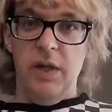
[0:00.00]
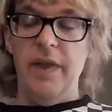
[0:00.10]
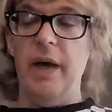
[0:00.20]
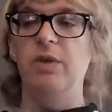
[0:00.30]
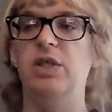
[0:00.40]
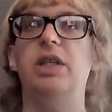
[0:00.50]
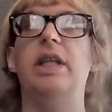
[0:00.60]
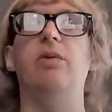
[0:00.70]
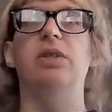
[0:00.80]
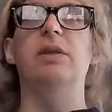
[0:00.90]
they
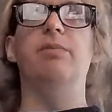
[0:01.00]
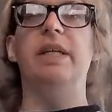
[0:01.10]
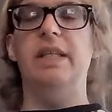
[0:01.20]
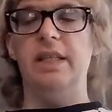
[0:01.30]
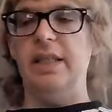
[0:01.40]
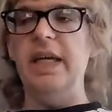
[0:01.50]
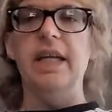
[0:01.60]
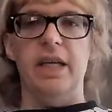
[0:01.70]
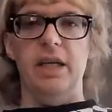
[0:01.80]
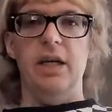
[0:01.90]
were simply
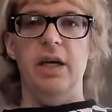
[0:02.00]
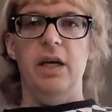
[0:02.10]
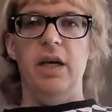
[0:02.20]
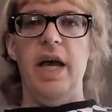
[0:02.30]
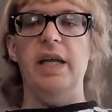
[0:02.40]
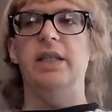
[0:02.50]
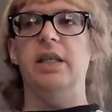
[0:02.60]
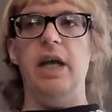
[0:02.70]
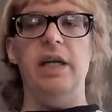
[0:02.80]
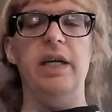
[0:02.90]
deleted
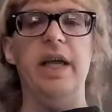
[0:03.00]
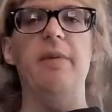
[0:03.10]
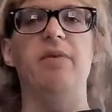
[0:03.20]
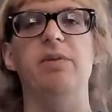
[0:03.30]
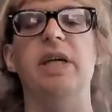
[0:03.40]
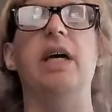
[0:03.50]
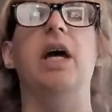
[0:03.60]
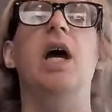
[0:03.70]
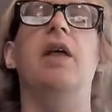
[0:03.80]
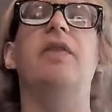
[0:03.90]
and kept from saying it.